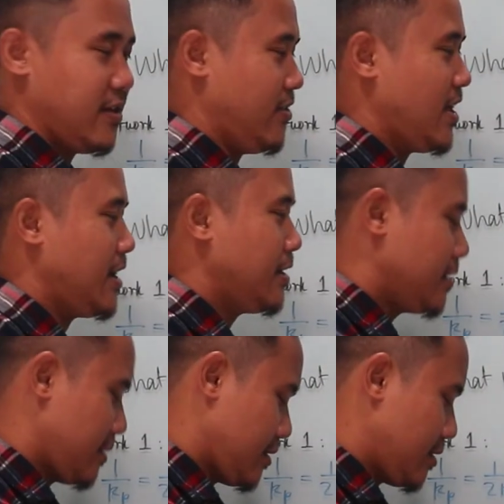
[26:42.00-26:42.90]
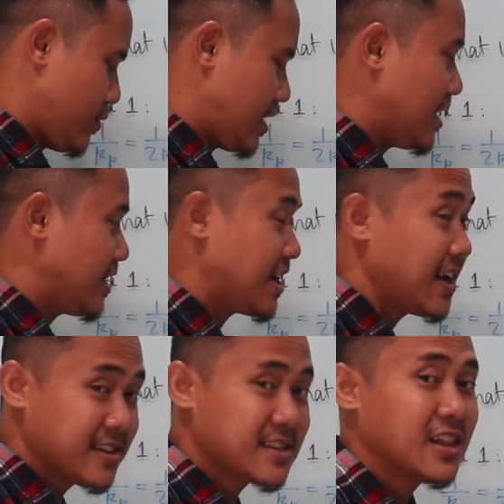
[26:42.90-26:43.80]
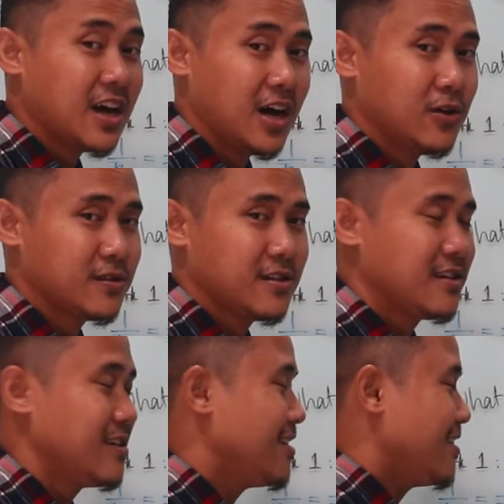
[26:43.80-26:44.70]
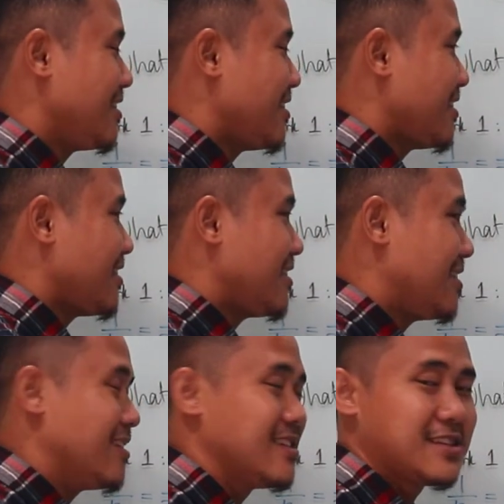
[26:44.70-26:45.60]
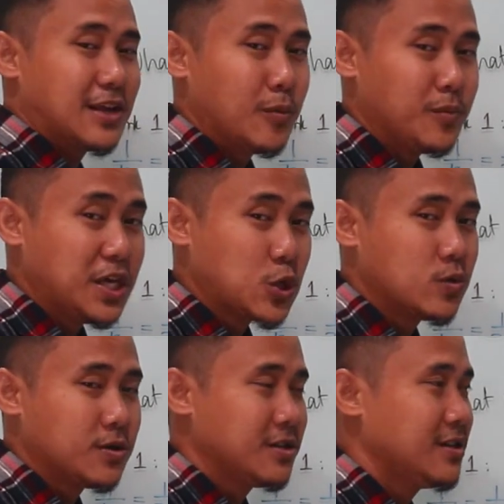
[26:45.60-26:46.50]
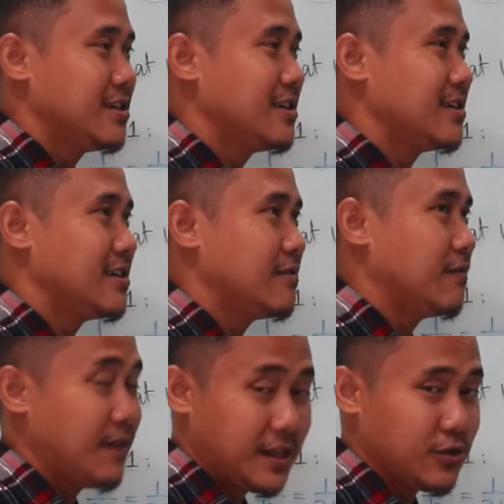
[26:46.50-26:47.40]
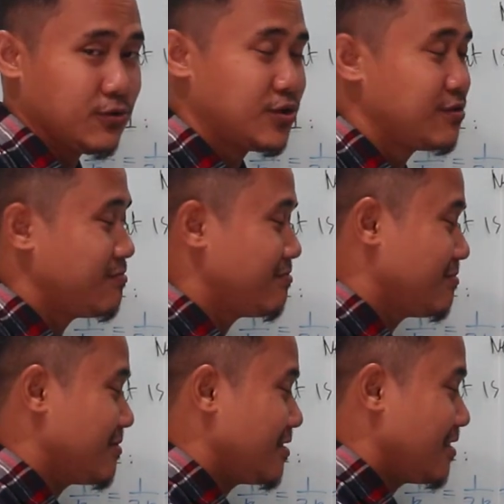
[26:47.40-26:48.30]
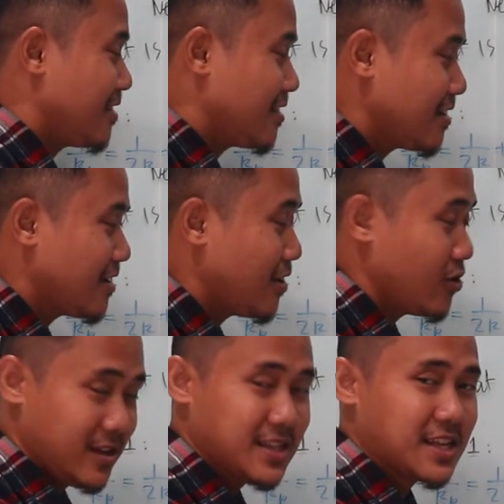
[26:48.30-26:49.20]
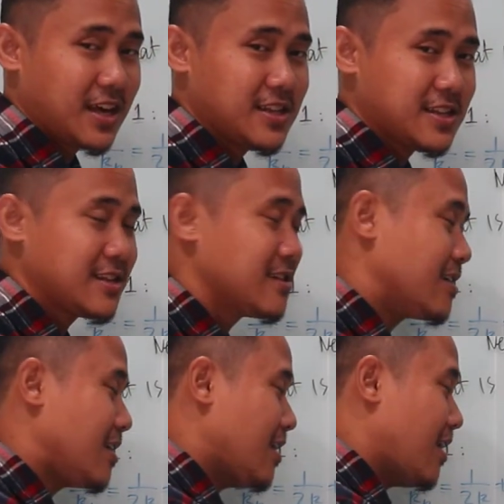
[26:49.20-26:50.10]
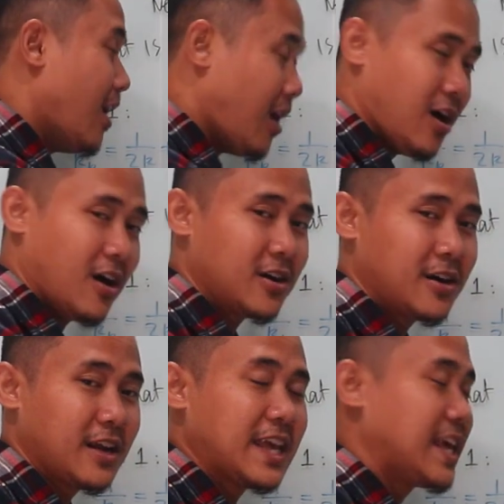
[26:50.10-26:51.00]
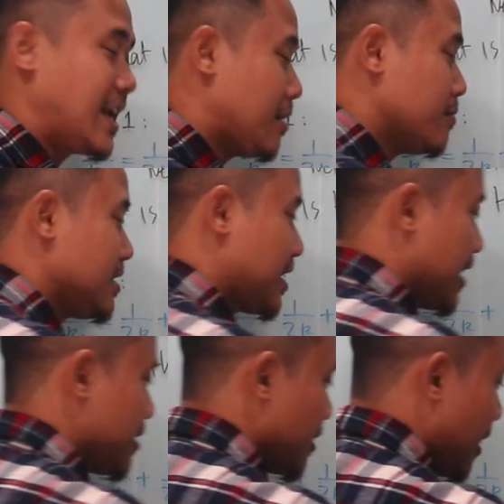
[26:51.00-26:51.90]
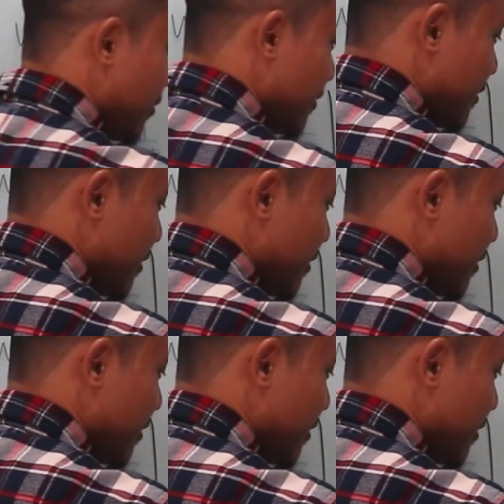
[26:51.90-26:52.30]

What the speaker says: Then we can cancel out some equal values. In this case, r can be cancelled out